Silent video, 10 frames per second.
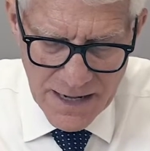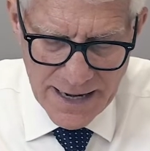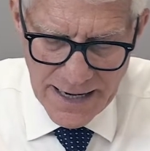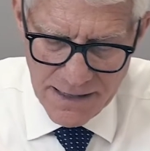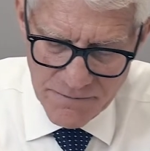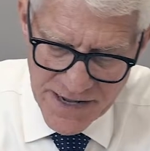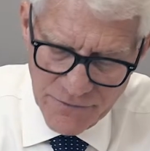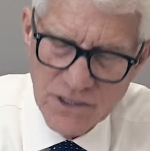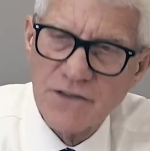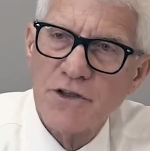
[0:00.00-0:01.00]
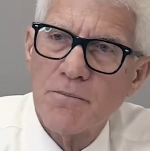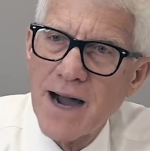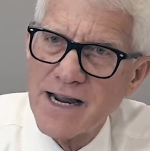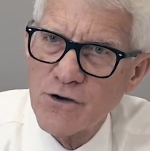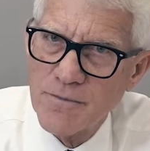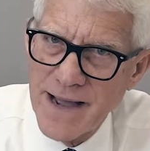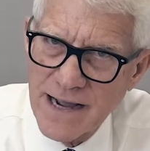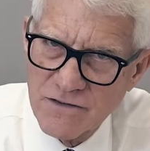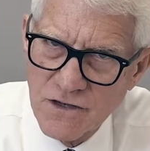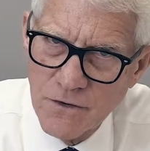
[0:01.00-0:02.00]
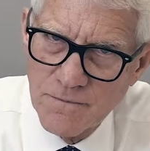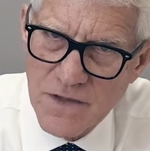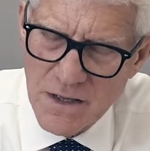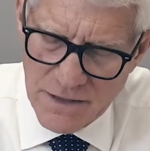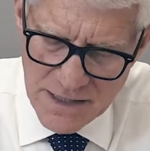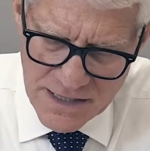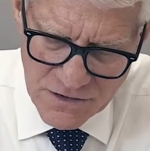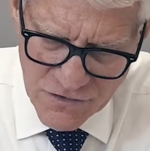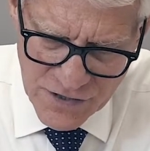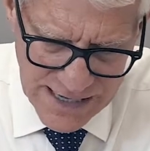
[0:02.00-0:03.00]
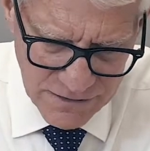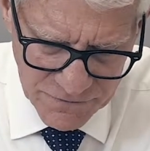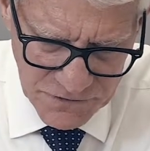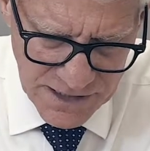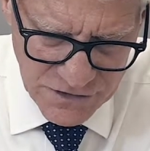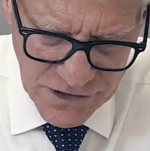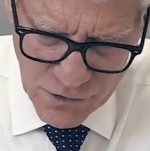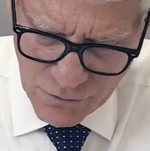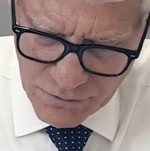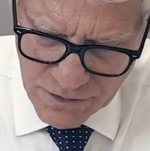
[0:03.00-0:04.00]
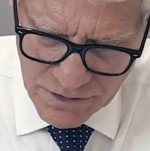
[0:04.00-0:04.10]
and be able to get their binder back. So they need to check the flood zone,